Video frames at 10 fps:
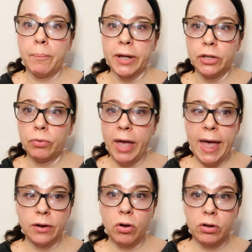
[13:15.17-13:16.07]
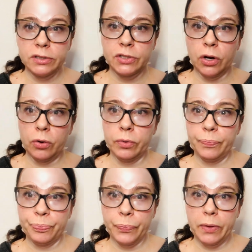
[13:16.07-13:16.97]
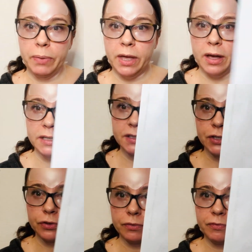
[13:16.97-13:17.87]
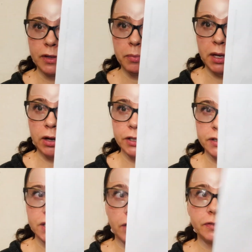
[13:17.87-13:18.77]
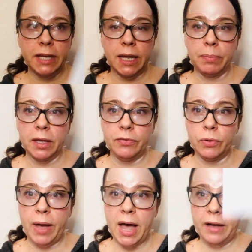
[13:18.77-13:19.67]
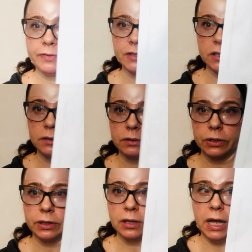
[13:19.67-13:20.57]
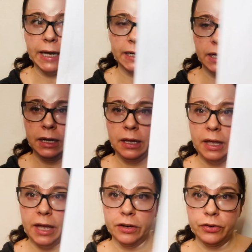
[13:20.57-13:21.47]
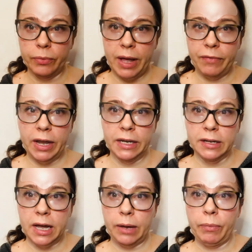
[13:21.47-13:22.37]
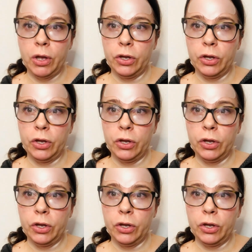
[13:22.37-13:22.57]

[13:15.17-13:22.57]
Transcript: But you can also, because you're filming on your self-tape, if you have to learn a line and you don't have any time,